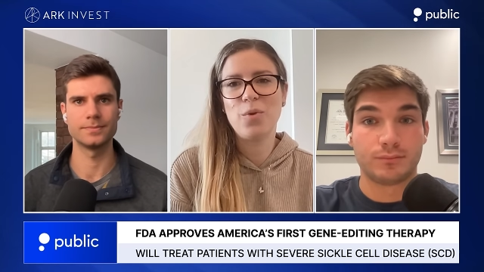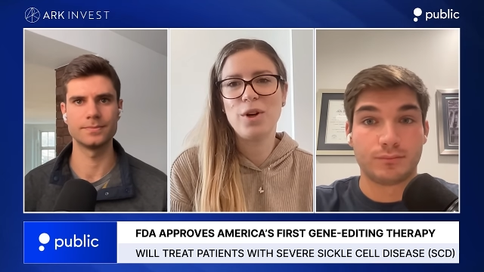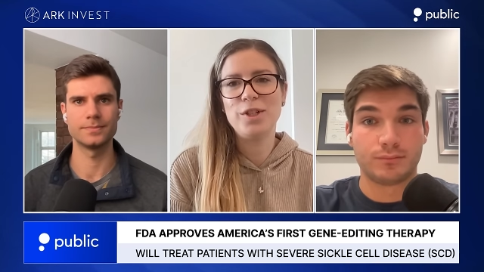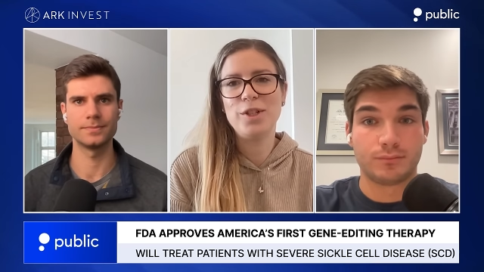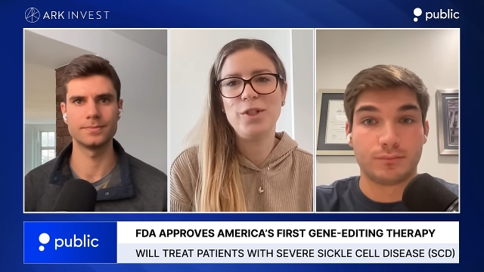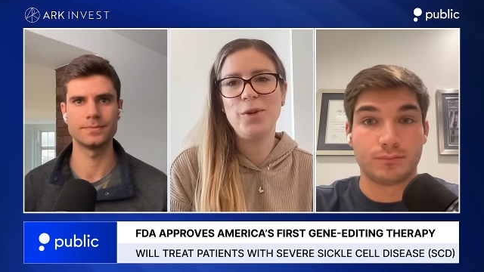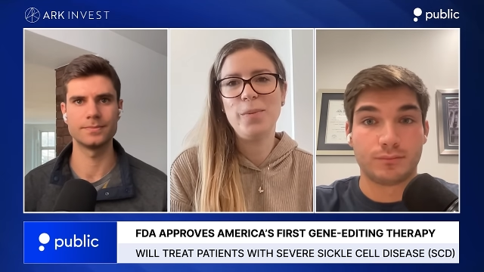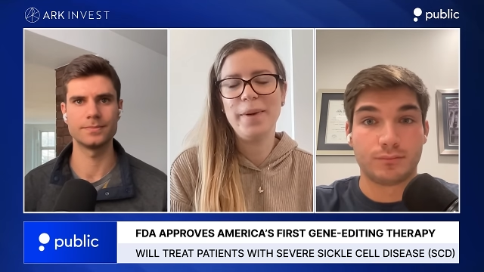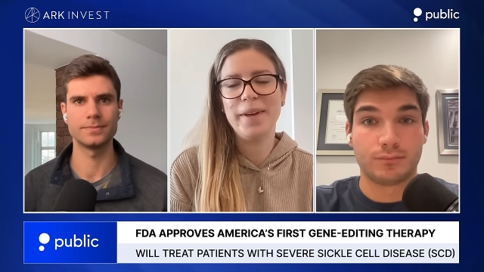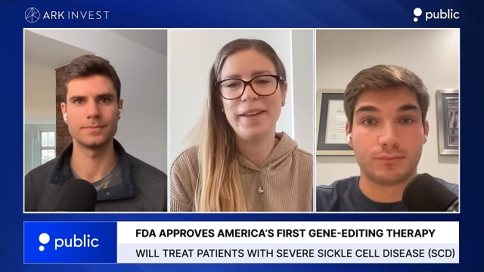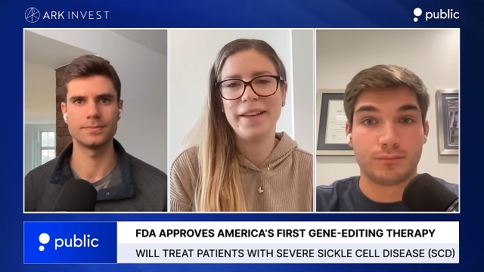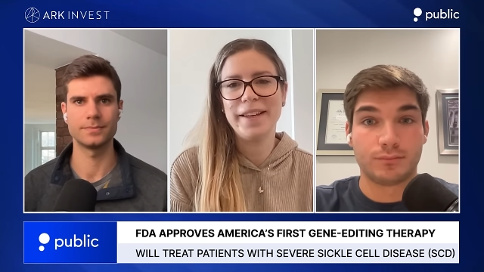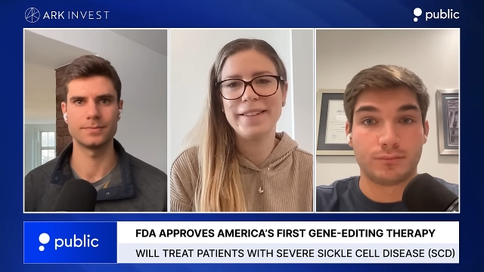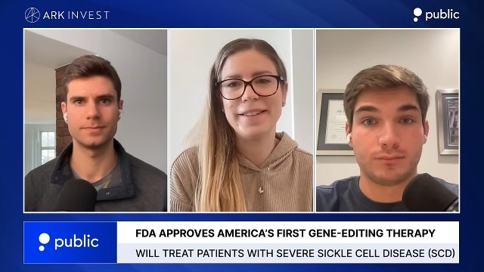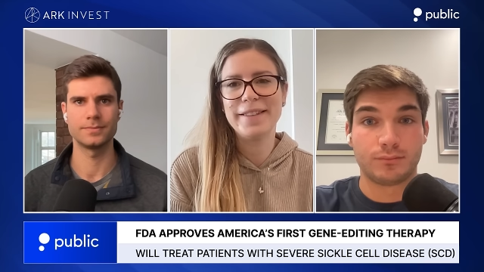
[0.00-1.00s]
Speaker 1: one to two
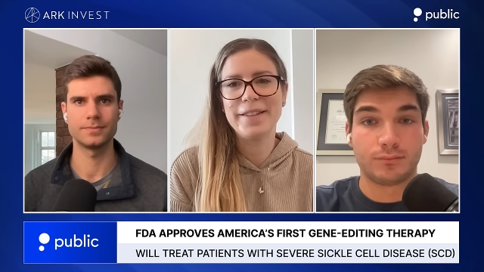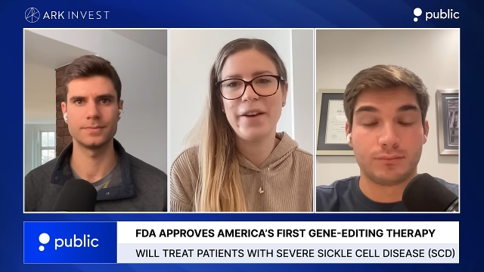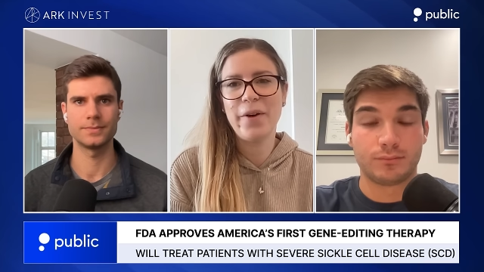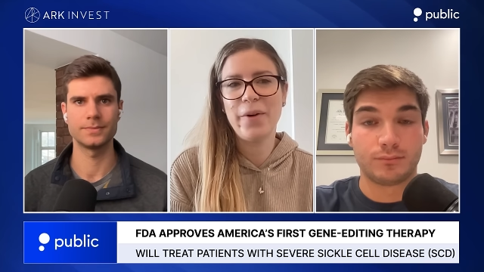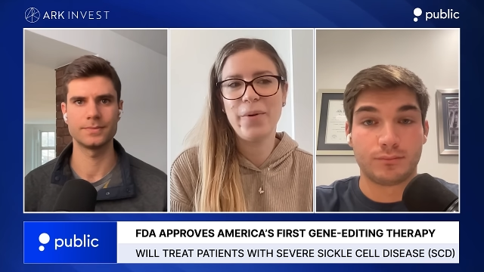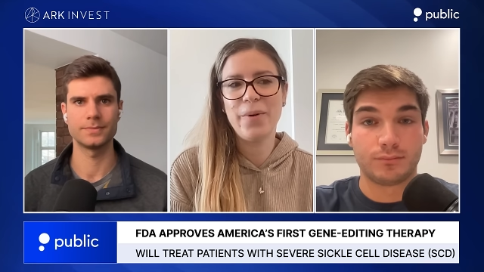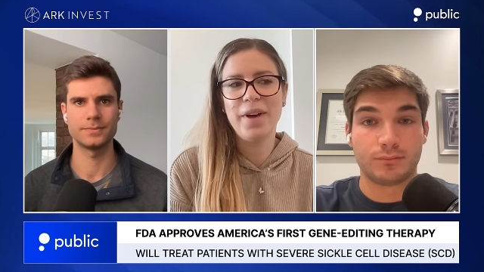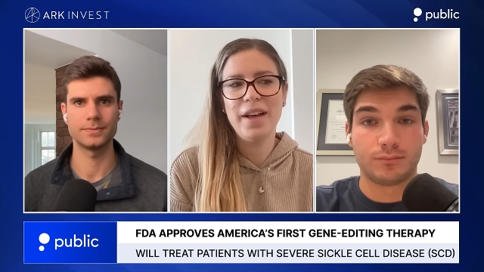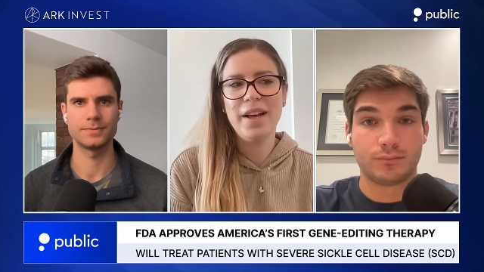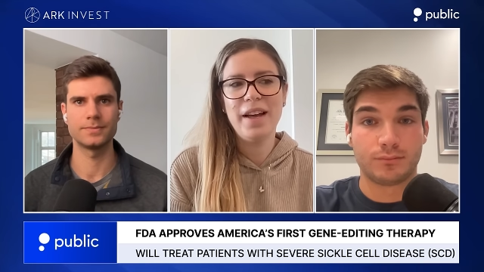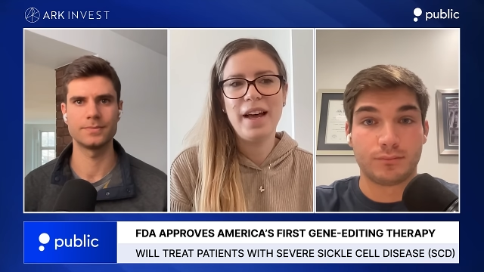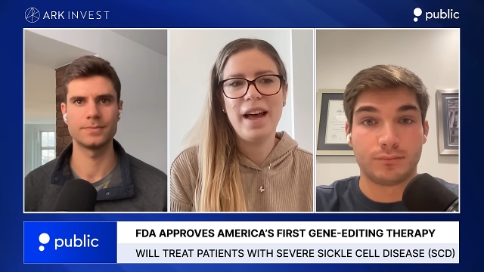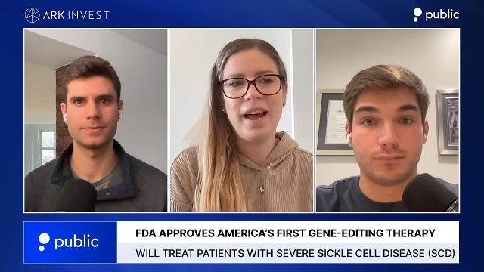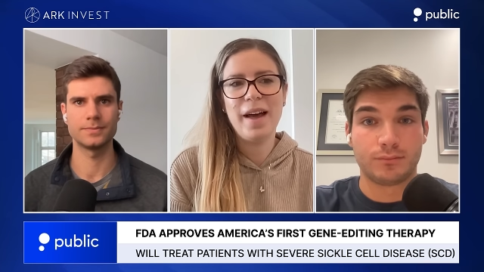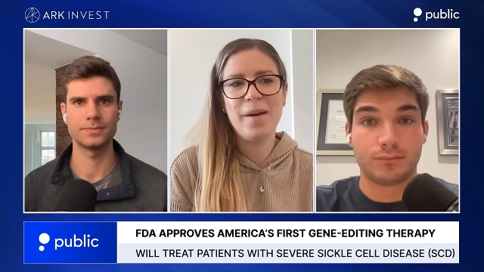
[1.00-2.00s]
billion. So
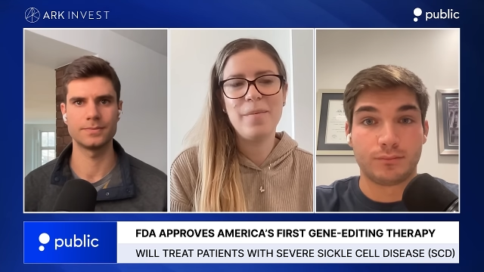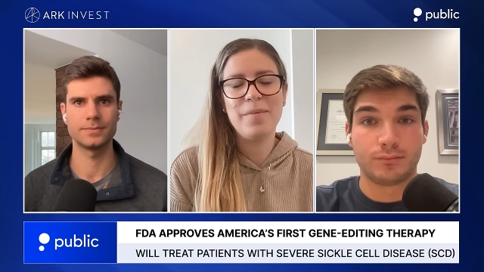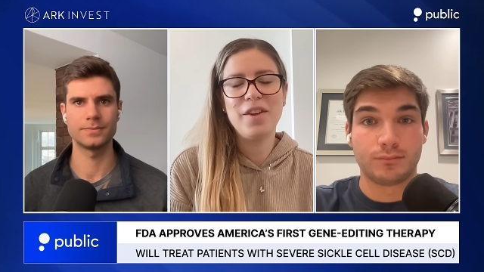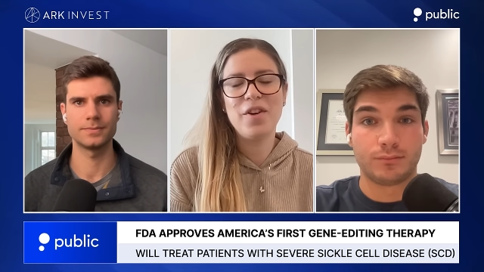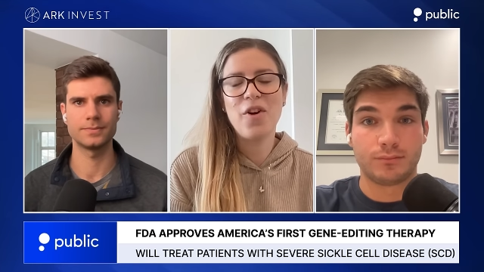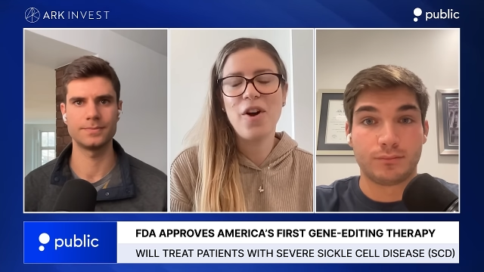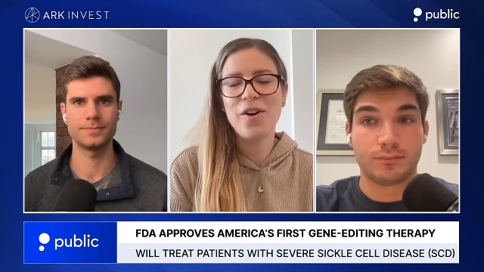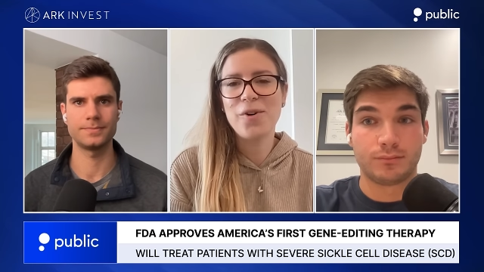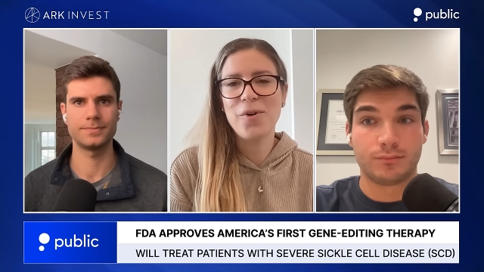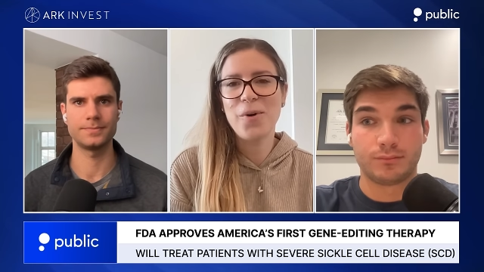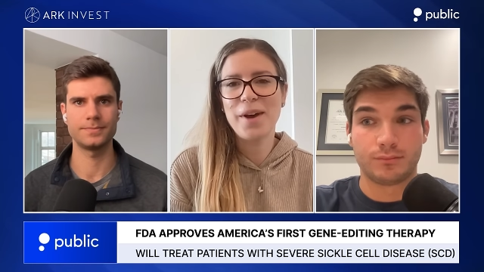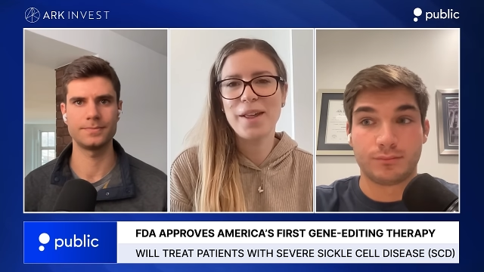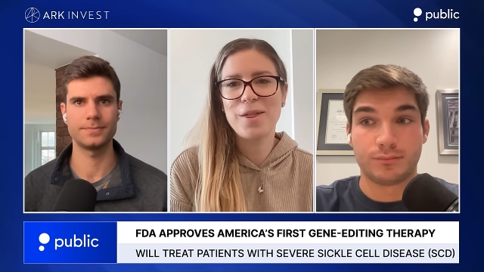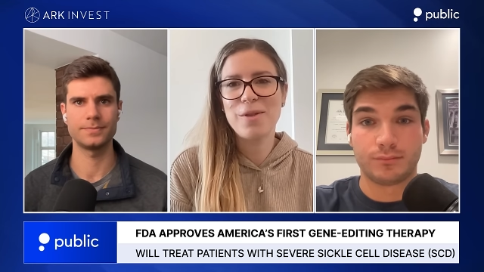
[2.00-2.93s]
um, they're all going